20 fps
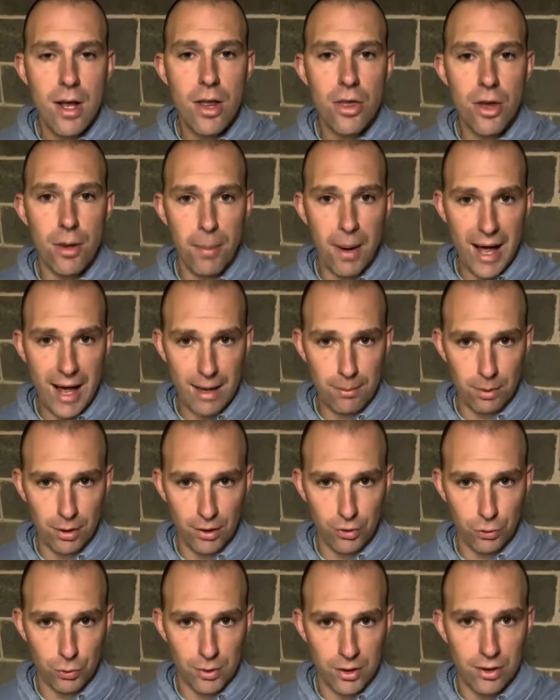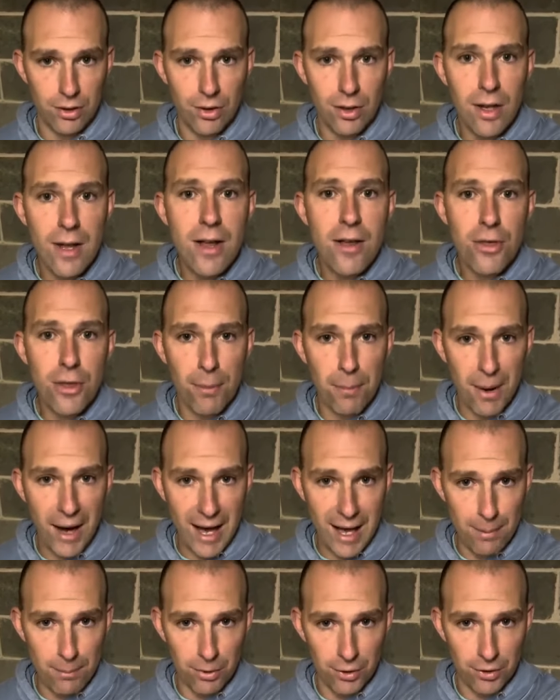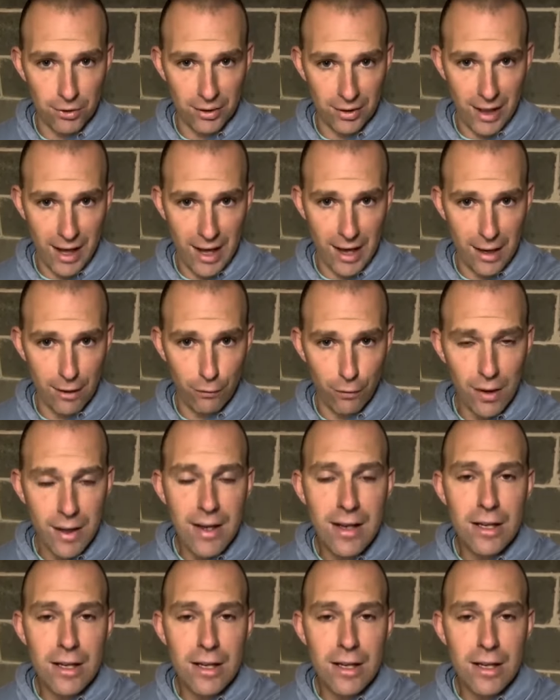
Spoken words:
The Bible is real. The Bible is alive.